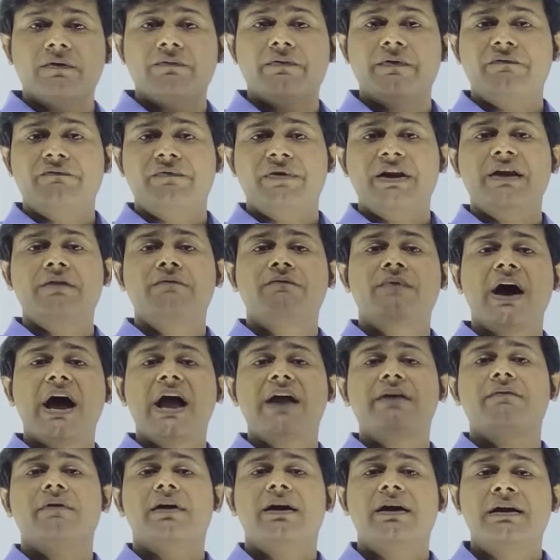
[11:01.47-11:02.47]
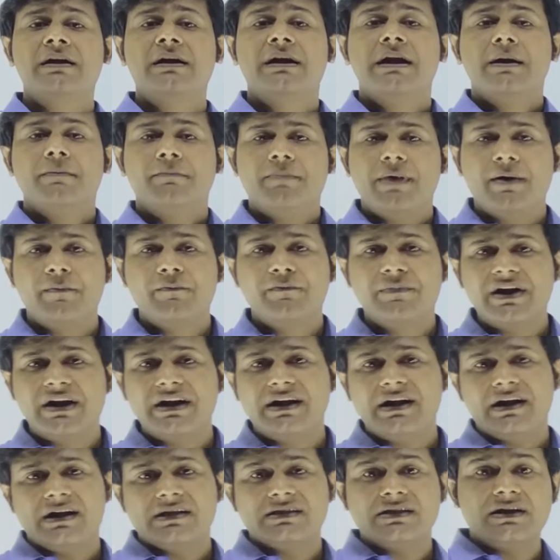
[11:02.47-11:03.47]
15, 5 are
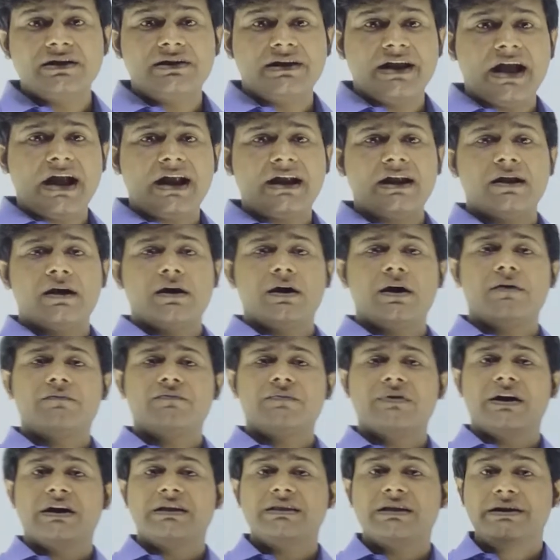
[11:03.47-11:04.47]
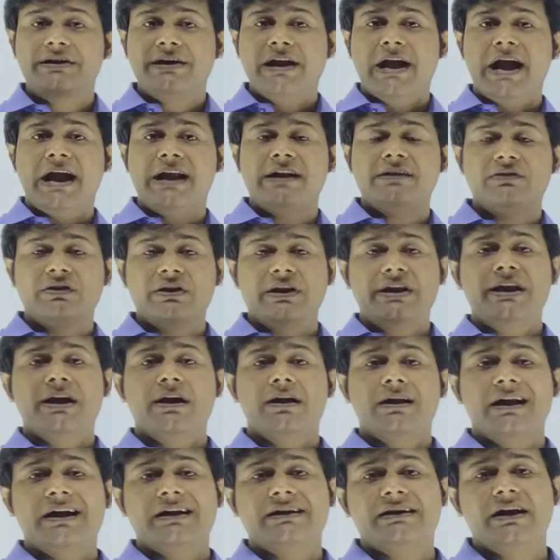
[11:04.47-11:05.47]
permanent, and other 10, of the other 10, 3
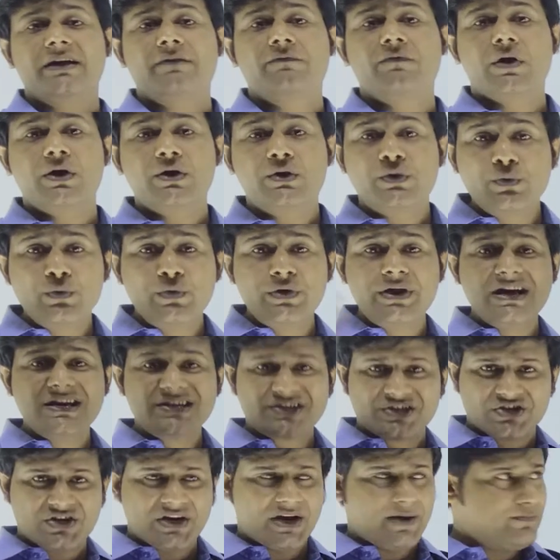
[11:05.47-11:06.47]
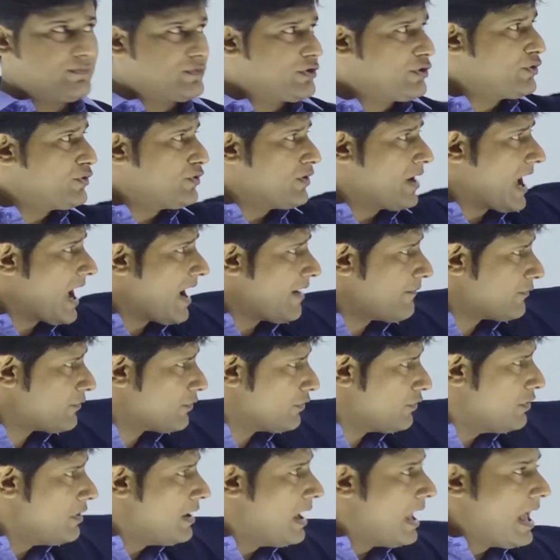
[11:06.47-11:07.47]
are elected for 2 years term. So you have
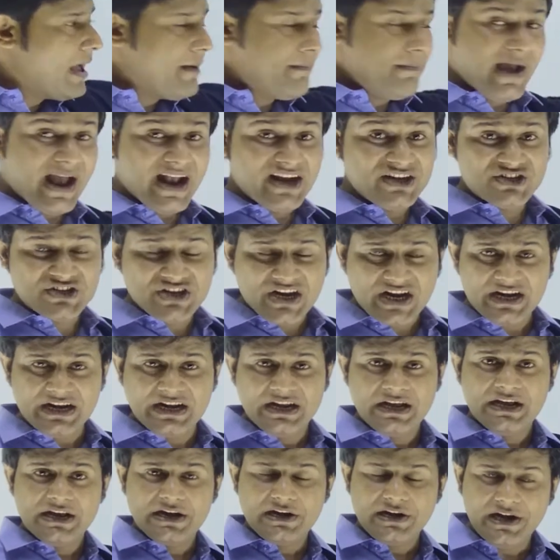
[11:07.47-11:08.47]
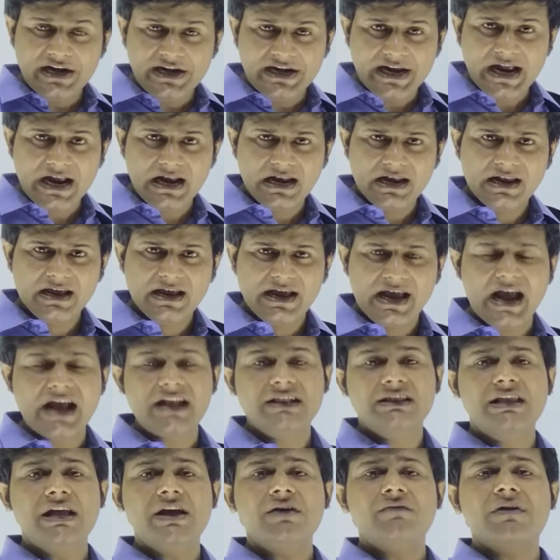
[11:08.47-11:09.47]
to mention detail,
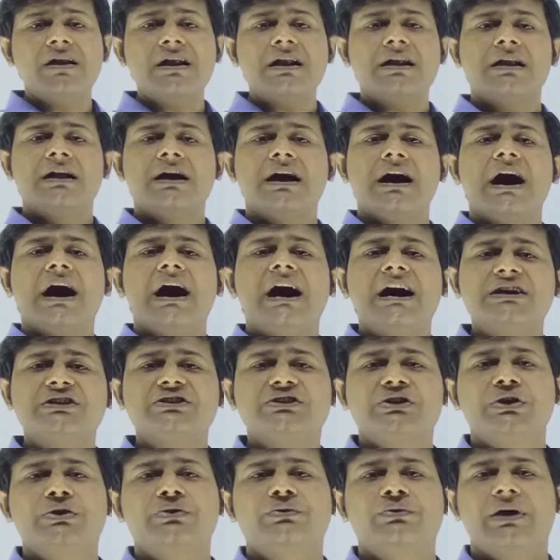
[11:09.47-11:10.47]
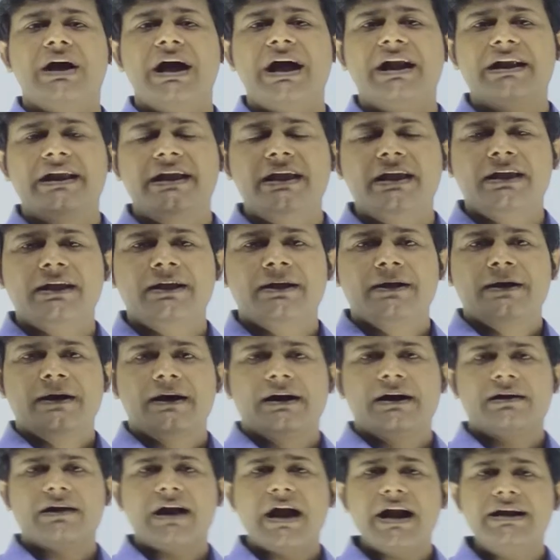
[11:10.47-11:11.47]
and they will ask you
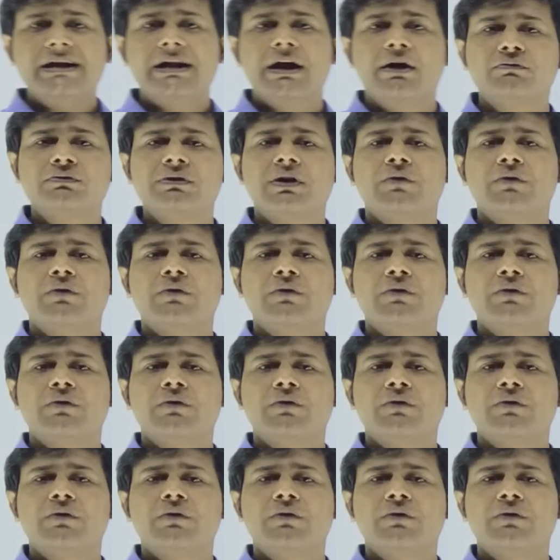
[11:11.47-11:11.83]
write down the